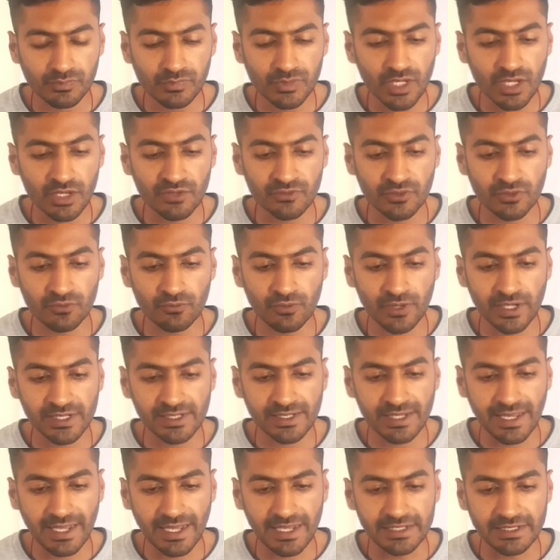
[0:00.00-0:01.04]
If you find
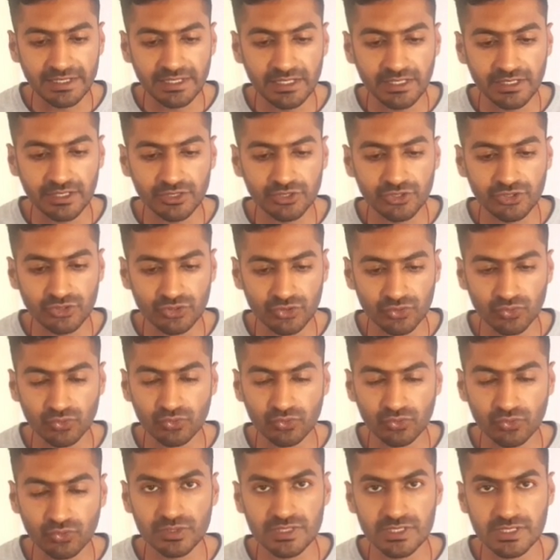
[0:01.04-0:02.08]
any
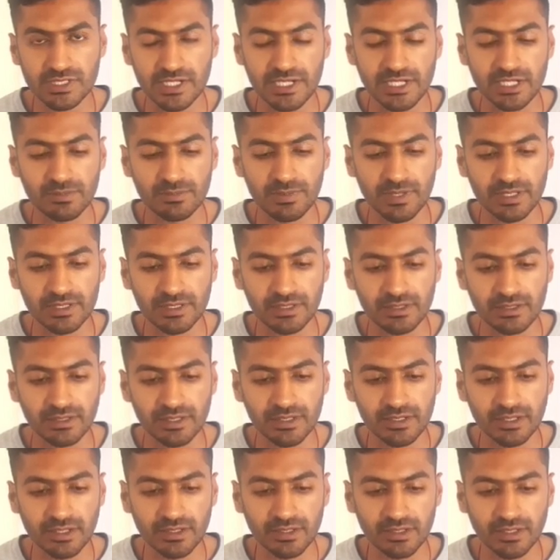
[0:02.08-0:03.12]
true statement
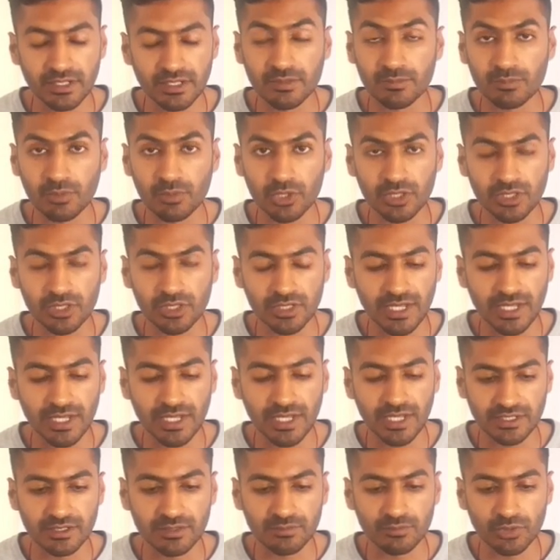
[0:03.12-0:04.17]
input as an
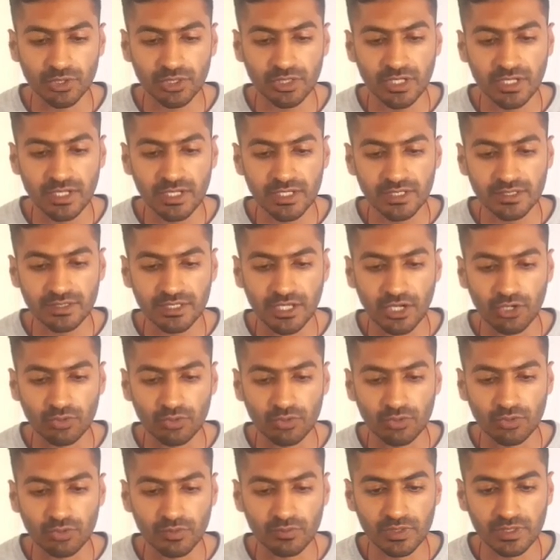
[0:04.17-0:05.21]
input, the
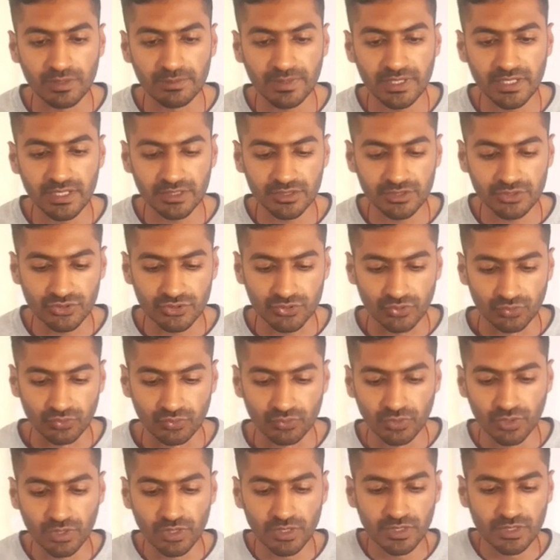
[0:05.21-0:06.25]
output will be true.
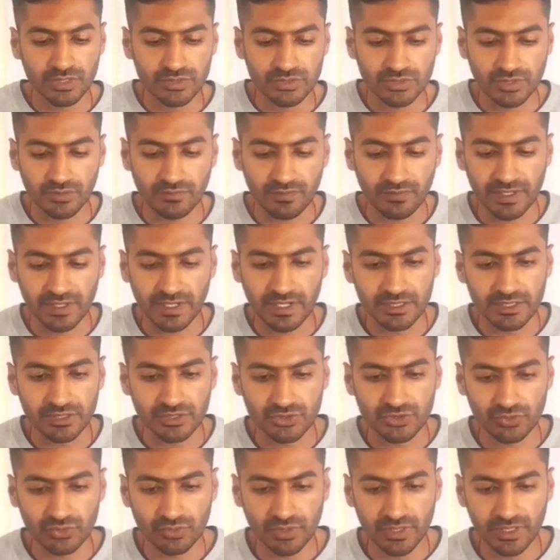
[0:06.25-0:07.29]
So if I write
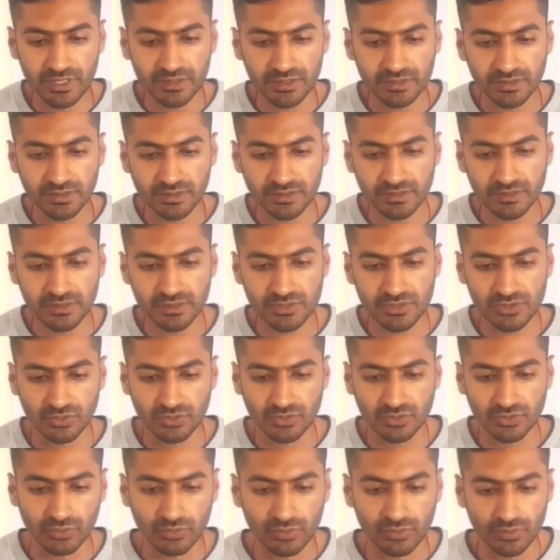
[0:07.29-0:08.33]
true here,
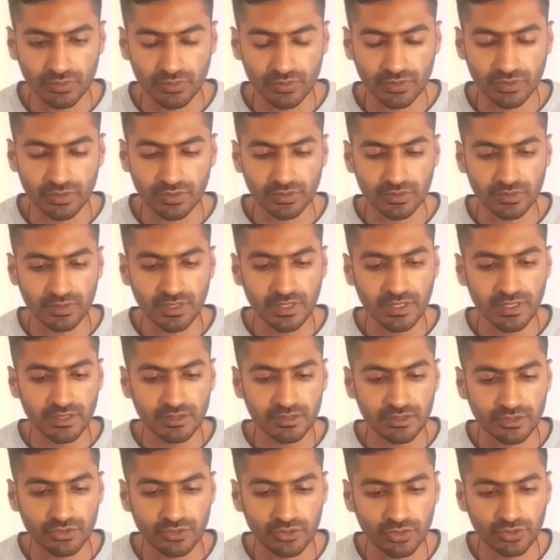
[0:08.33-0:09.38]
so the
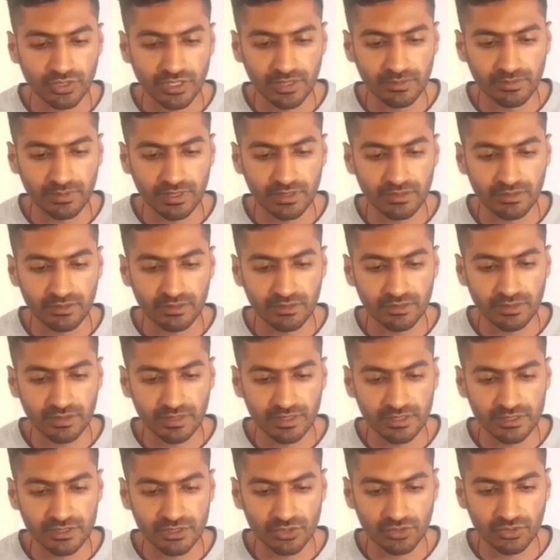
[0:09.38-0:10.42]
truth table
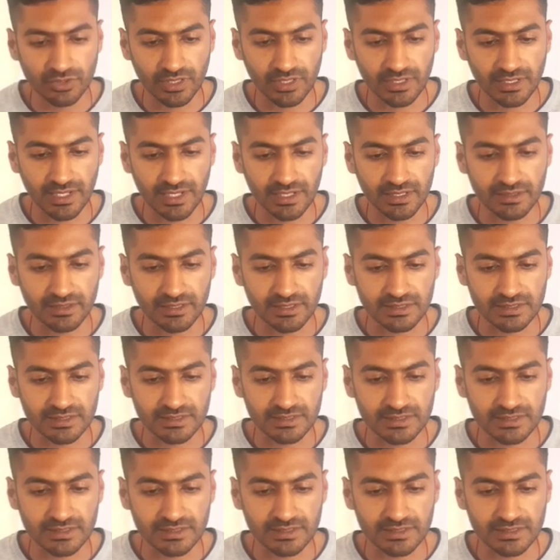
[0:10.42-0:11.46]
is looking like this.
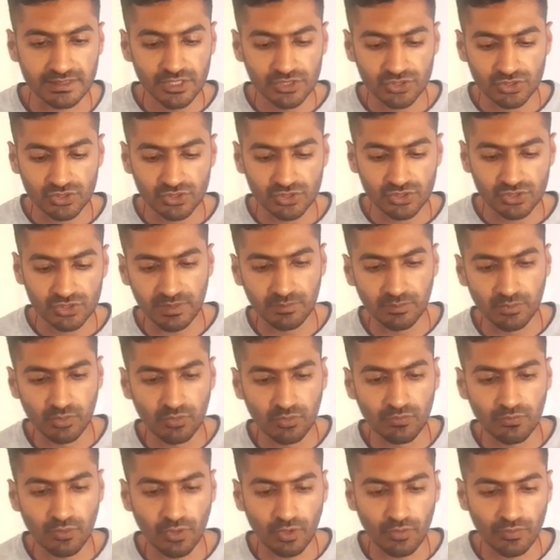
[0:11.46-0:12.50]
So let me move
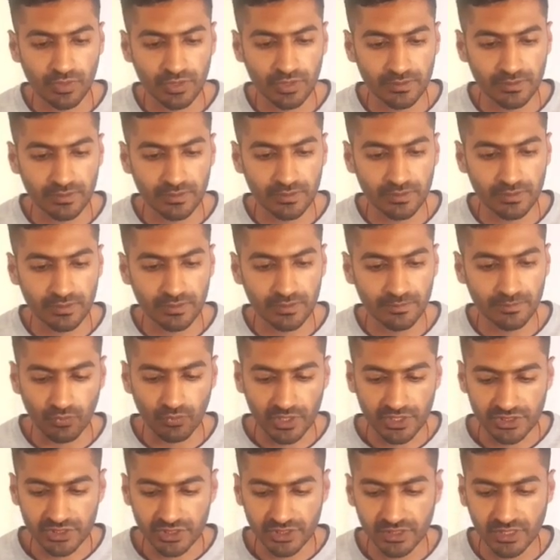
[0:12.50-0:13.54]
forward with a
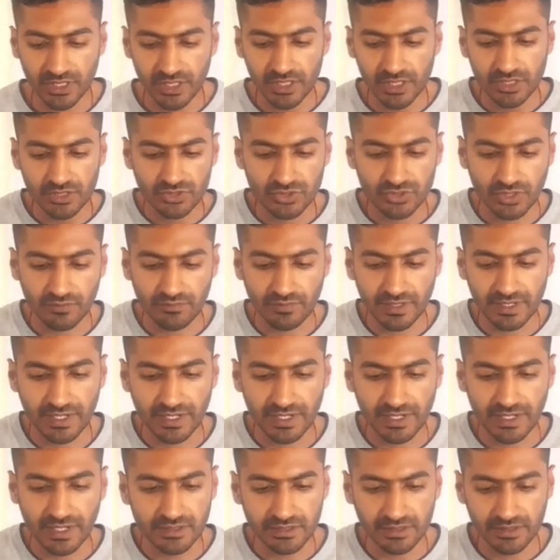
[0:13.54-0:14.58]
question. So if I
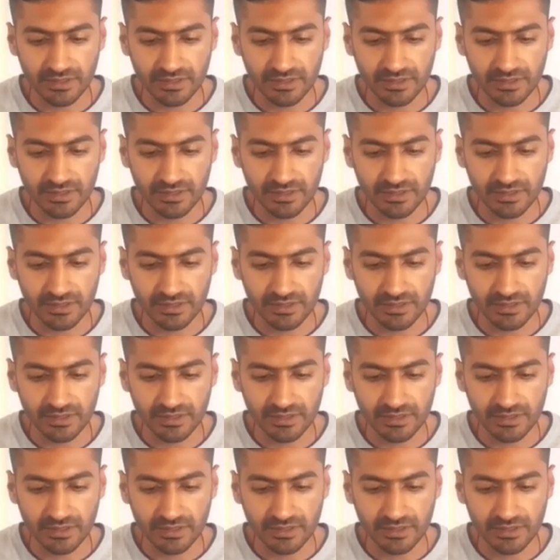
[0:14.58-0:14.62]
write